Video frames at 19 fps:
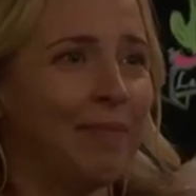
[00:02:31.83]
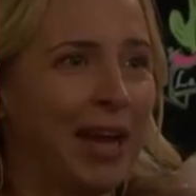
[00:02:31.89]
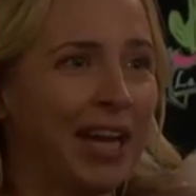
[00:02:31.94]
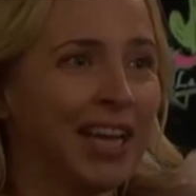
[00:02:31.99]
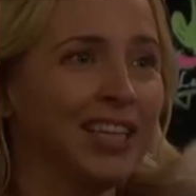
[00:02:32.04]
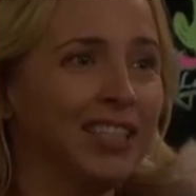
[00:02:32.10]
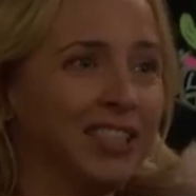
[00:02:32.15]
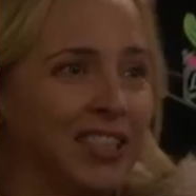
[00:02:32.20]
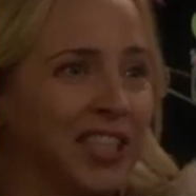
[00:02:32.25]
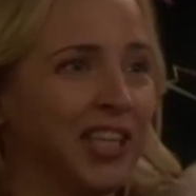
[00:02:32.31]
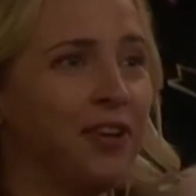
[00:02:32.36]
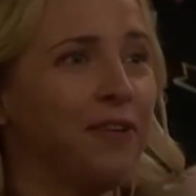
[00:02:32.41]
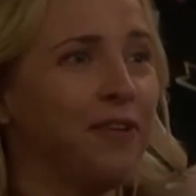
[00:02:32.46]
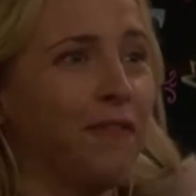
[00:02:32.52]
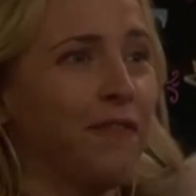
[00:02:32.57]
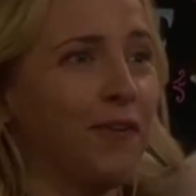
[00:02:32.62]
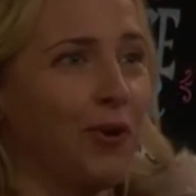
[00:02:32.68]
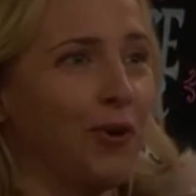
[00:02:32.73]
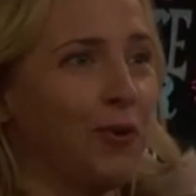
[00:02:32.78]
not gonna see you
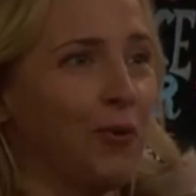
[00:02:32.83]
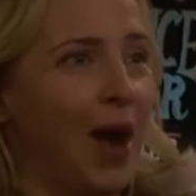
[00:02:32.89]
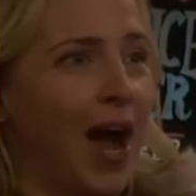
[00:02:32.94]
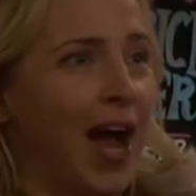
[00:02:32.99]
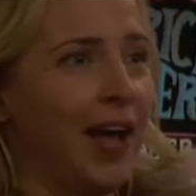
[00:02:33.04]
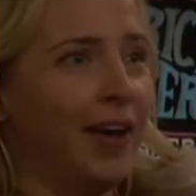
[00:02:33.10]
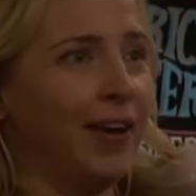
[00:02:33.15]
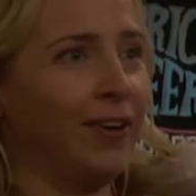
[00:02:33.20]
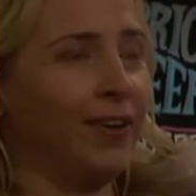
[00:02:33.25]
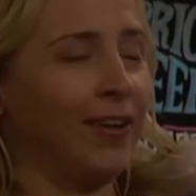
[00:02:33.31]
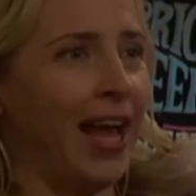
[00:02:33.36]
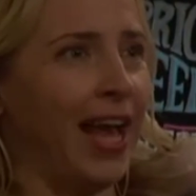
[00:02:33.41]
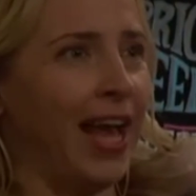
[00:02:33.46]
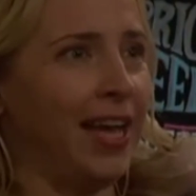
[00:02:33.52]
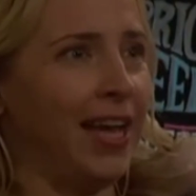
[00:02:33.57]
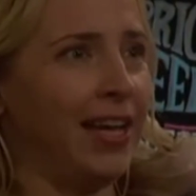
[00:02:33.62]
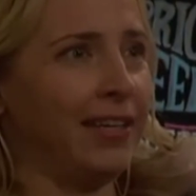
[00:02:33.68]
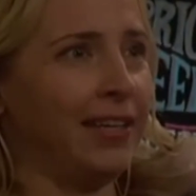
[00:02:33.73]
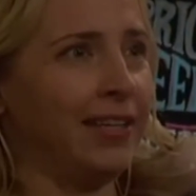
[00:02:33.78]
for a while,
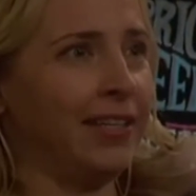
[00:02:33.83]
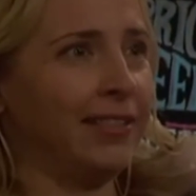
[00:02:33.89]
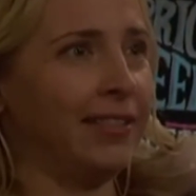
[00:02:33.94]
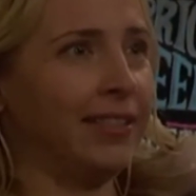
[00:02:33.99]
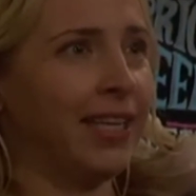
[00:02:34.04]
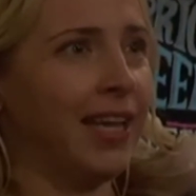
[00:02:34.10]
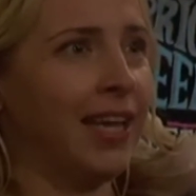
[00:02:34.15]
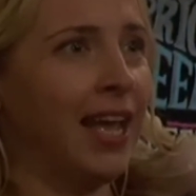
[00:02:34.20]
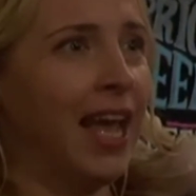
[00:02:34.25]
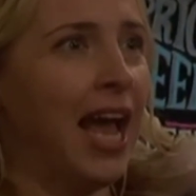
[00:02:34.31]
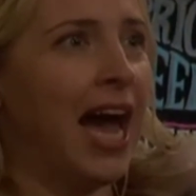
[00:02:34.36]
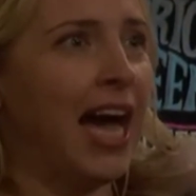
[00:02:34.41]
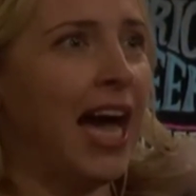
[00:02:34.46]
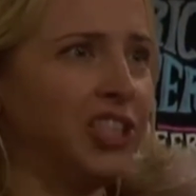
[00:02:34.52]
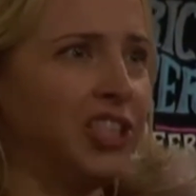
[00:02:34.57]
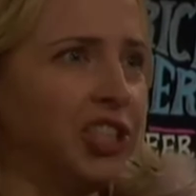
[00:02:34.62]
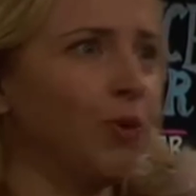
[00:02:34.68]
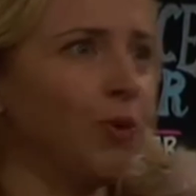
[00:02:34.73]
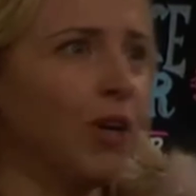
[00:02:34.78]
and
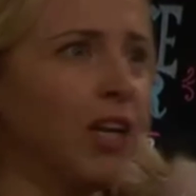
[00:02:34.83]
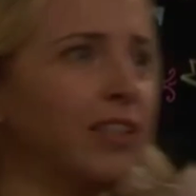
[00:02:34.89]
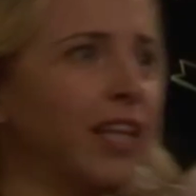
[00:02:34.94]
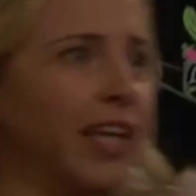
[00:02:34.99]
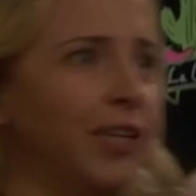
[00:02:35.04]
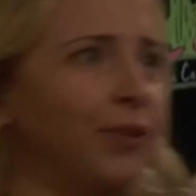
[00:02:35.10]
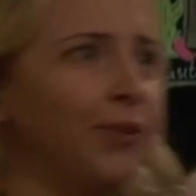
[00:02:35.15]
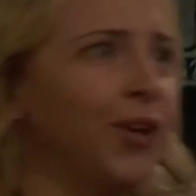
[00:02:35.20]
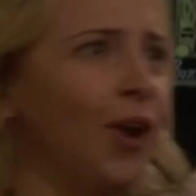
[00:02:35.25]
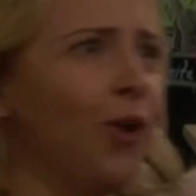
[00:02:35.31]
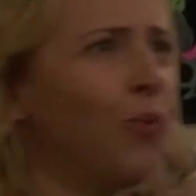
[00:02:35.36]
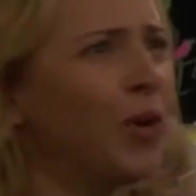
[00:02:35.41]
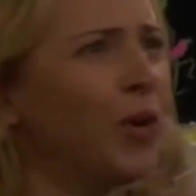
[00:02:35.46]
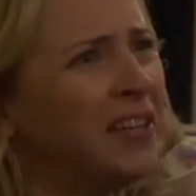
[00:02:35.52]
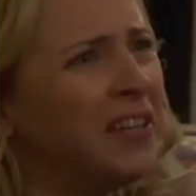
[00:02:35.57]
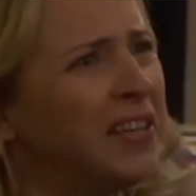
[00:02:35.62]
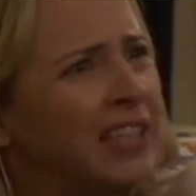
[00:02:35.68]
I just want to let you know what an